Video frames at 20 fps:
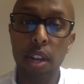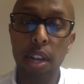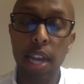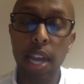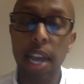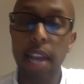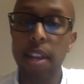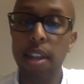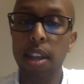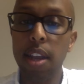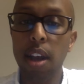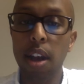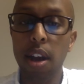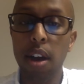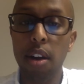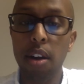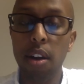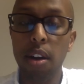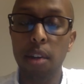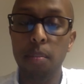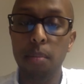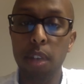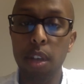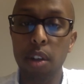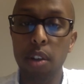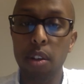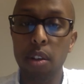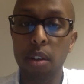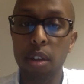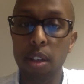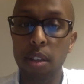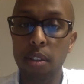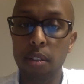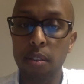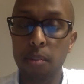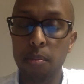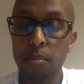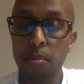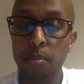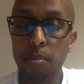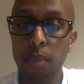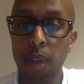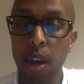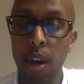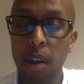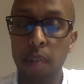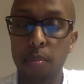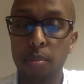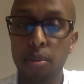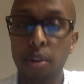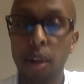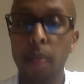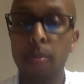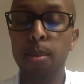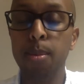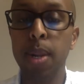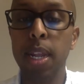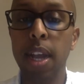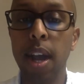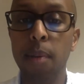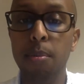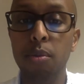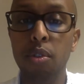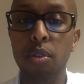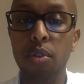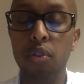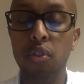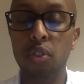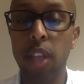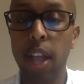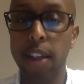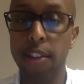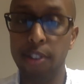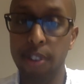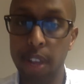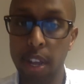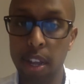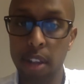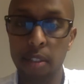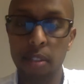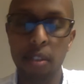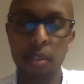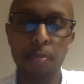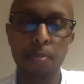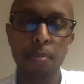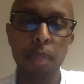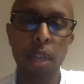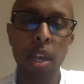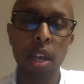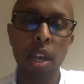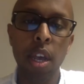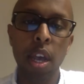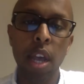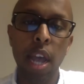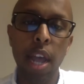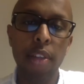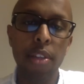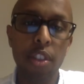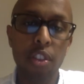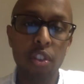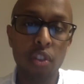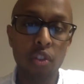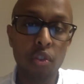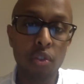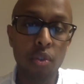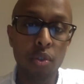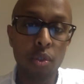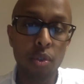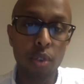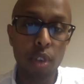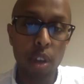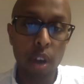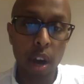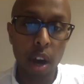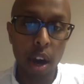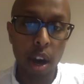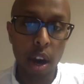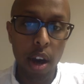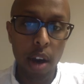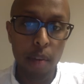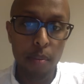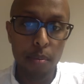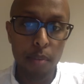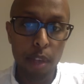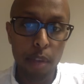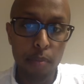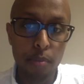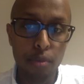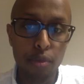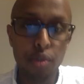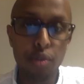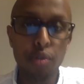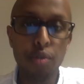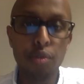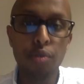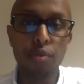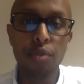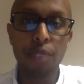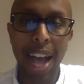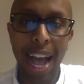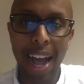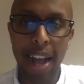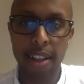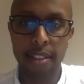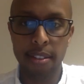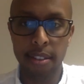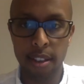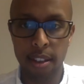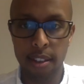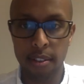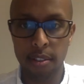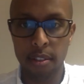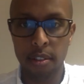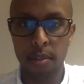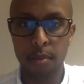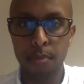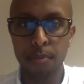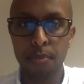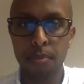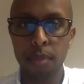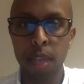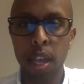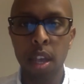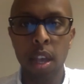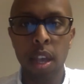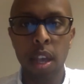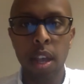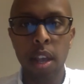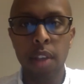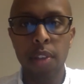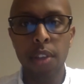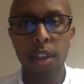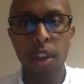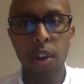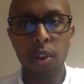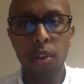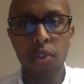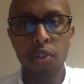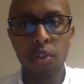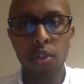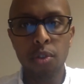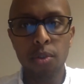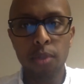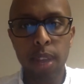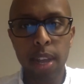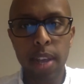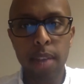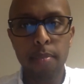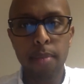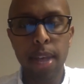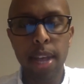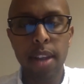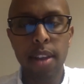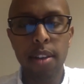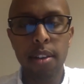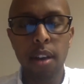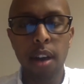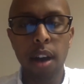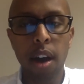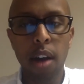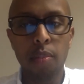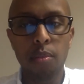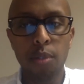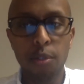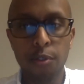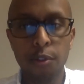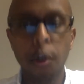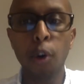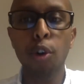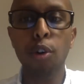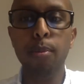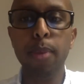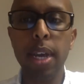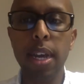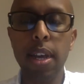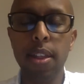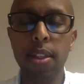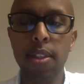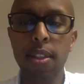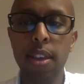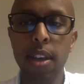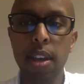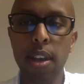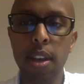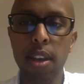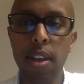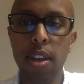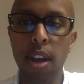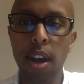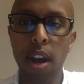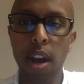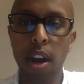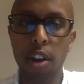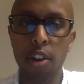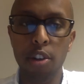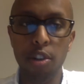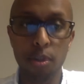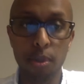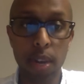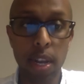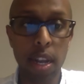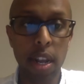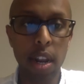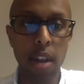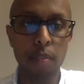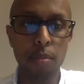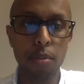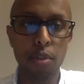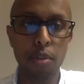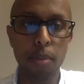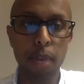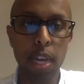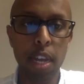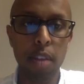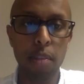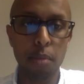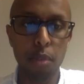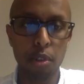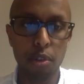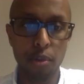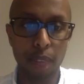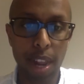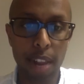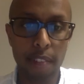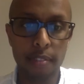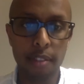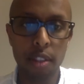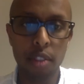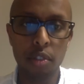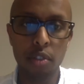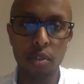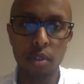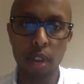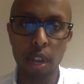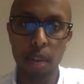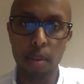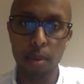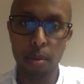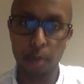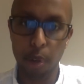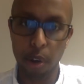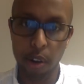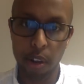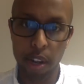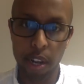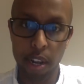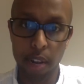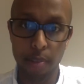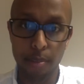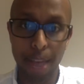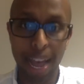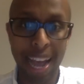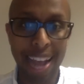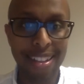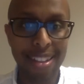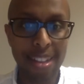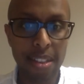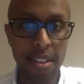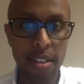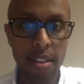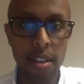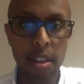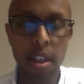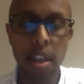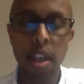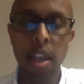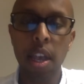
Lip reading: Kenya is probably up to standard 8, and this is to improve access. They also recommend reforming the curriculum to make it more relevant to labor market demands